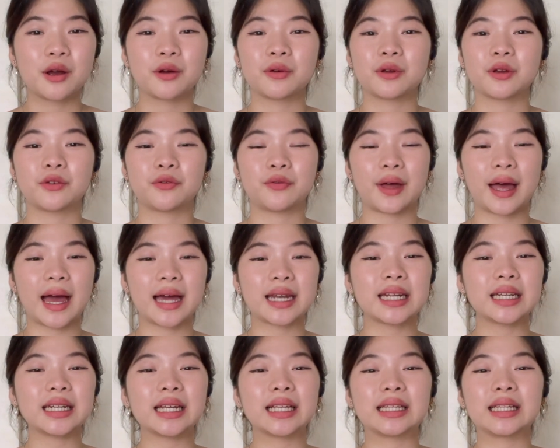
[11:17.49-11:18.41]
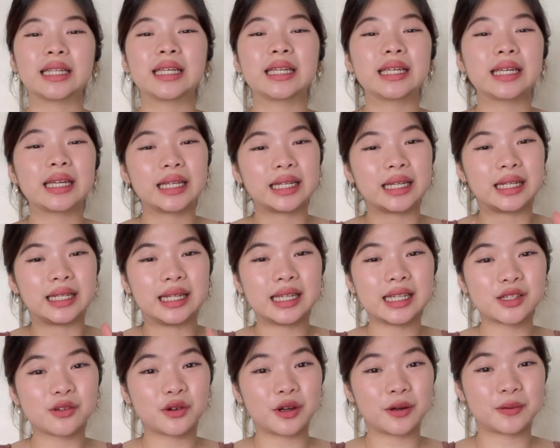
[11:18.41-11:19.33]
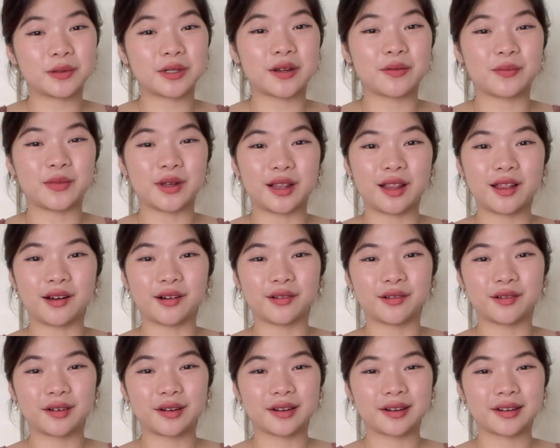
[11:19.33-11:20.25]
We've added a link in the description below.